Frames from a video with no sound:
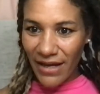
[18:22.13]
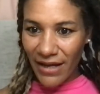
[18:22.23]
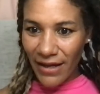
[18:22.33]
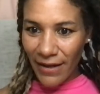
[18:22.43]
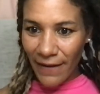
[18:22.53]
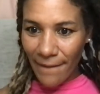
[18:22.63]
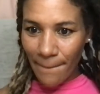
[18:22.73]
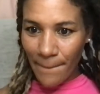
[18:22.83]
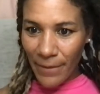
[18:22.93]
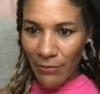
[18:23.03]

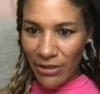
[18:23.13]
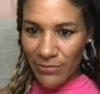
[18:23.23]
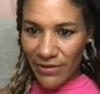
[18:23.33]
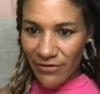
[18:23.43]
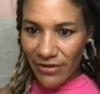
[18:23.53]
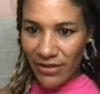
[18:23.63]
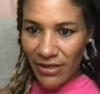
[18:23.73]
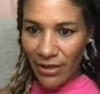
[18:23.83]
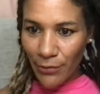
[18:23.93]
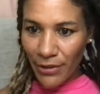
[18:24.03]
Um, Wendy
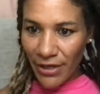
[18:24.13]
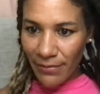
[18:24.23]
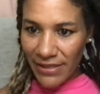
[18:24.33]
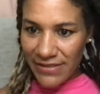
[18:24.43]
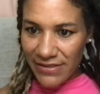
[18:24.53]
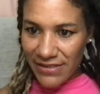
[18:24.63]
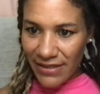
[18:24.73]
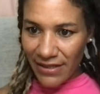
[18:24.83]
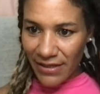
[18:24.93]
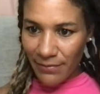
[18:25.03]
we are blessed in this
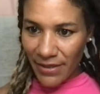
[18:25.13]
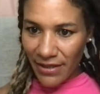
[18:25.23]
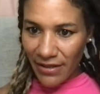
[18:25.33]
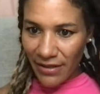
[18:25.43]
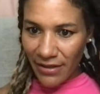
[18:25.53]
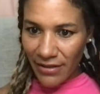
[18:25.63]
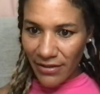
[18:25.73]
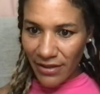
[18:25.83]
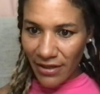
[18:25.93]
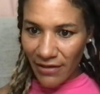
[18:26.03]
island. Many can't
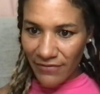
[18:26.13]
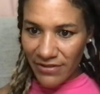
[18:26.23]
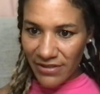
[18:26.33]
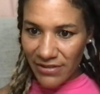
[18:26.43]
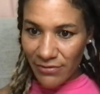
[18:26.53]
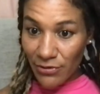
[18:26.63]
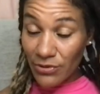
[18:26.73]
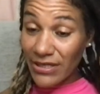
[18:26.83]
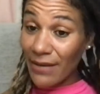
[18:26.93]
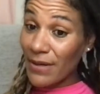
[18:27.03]
have the things we do.
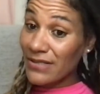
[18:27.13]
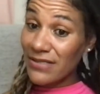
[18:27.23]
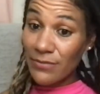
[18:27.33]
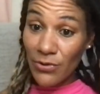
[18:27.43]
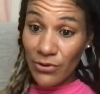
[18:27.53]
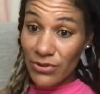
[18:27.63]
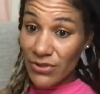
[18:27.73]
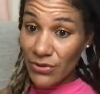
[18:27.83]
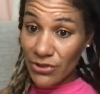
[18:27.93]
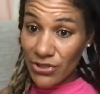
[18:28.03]
Yeah, man, Simone,
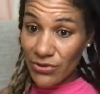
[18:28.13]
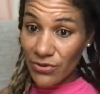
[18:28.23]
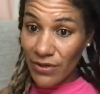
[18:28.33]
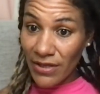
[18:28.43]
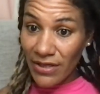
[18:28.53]
so true.